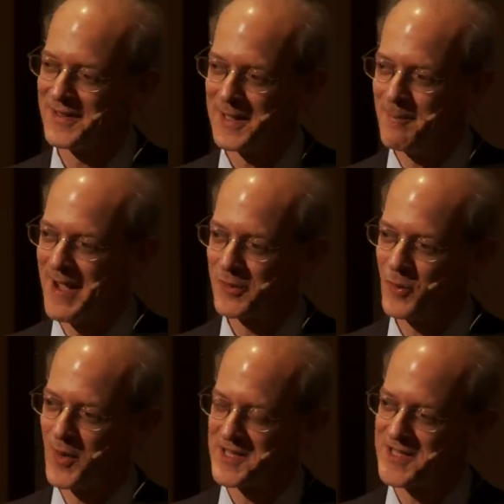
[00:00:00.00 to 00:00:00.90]
Thinking back
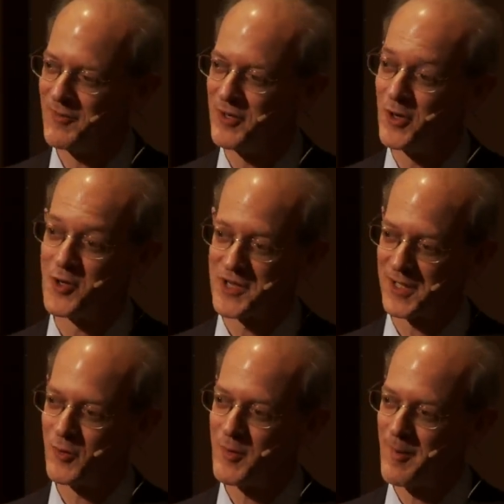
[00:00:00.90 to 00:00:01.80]
27 years,
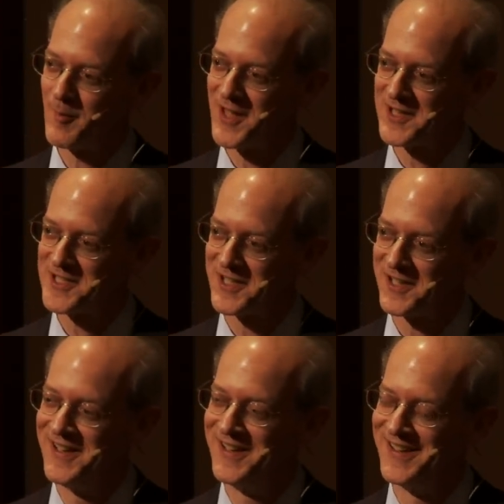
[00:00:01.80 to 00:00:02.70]
I can remember that scene.